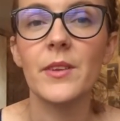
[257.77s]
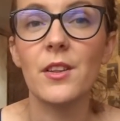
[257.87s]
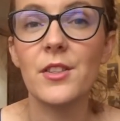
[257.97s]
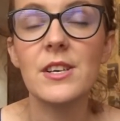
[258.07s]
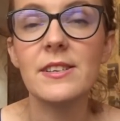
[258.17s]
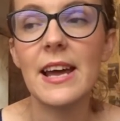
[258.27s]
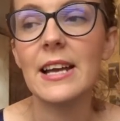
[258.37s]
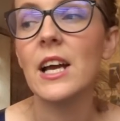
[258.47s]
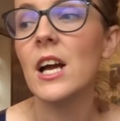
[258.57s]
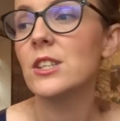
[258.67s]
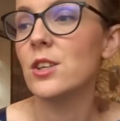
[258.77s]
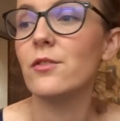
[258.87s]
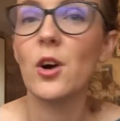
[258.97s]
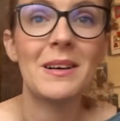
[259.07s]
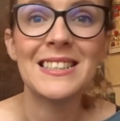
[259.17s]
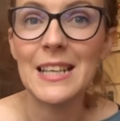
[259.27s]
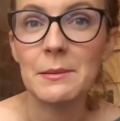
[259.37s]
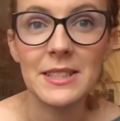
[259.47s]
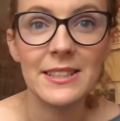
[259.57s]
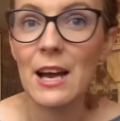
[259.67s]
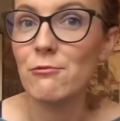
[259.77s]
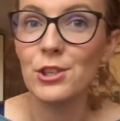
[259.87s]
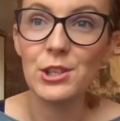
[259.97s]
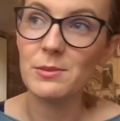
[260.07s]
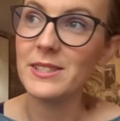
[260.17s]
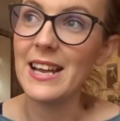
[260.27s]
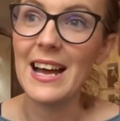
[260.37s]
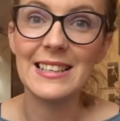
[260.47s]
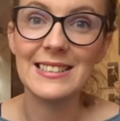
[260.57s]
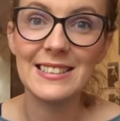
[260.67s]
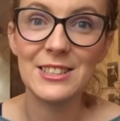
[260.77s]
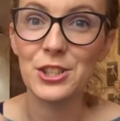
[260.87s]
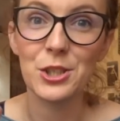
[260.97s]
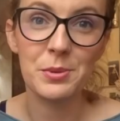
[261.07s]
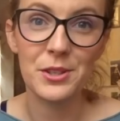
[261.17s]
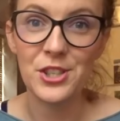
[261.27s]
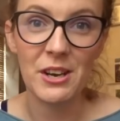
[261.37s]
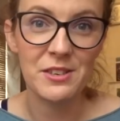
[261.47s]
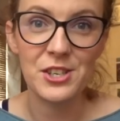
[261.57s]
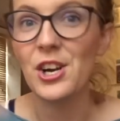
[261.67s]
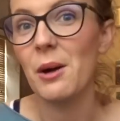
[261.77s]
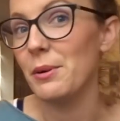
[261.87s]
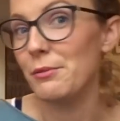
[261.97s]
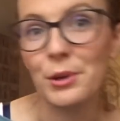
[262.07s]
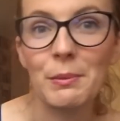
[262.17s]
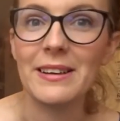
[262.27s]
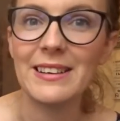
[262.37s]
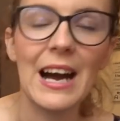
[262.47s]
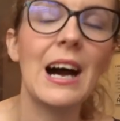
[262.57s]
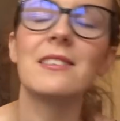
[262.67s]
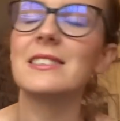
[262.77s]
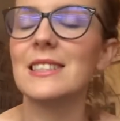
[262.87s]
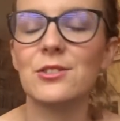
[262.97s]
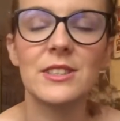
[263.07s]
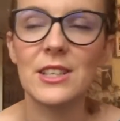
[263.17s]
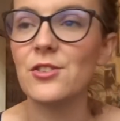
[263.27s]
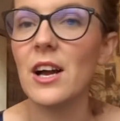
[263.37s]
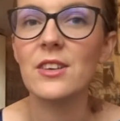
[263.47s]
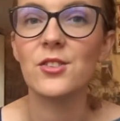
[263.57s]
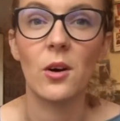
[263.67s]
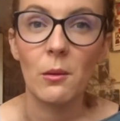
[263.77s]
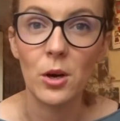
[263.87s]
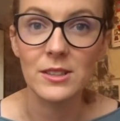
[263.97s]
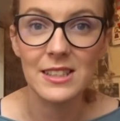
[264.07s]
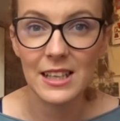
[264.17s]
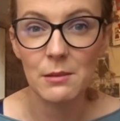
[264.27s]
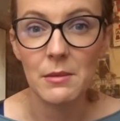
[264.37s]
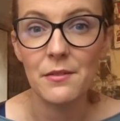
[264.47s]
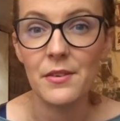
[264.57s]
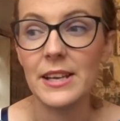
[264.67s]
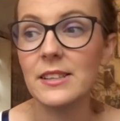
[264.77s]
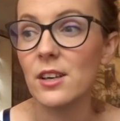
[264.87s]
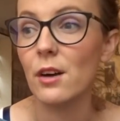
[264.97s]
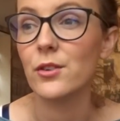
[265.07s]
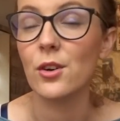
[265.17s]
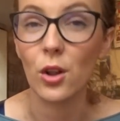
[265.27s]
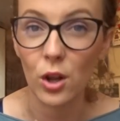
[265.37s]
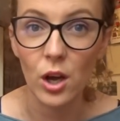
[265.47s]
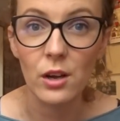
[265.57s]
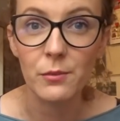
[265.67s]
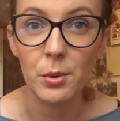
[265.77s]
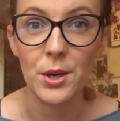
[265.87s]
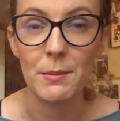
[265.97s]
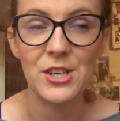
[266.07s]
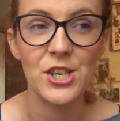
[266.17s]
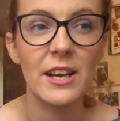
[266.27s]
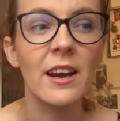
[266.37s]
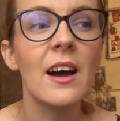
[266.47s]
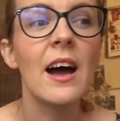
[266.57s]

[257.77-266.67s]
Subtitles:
A Thursday. So I've got my steps in there, running upstairs to the top of the charity shop and running back down, etc., etc. So I'm constantly on my feet. So I've done a lot of body magic.